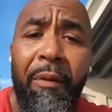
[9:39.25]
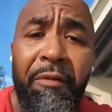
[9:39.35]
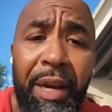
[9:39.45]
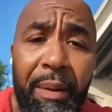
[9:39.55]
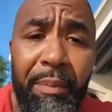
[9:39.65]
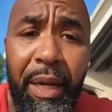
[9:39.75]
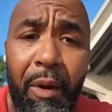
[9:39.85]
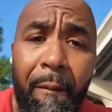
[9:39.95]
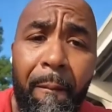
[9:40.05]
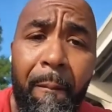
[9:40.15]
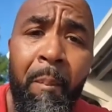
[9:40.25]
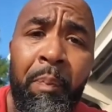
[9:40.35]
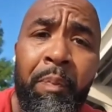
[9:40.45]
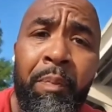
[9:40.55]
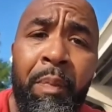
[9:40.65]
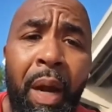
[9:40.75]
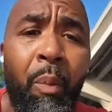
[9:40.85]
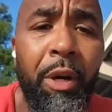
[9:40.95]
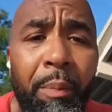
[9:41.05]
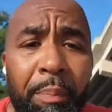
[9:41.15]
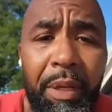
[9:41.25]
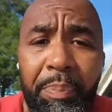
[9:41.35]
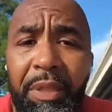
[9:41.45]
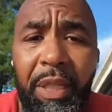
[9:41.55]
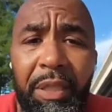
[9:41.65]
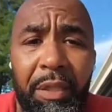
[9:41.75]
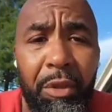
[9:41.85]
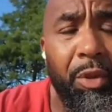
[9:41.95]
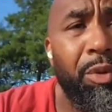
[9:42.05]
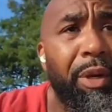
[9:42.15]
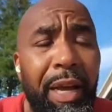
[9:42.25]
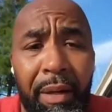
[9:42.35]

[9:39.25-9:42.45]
family out. I want to be in position to do that.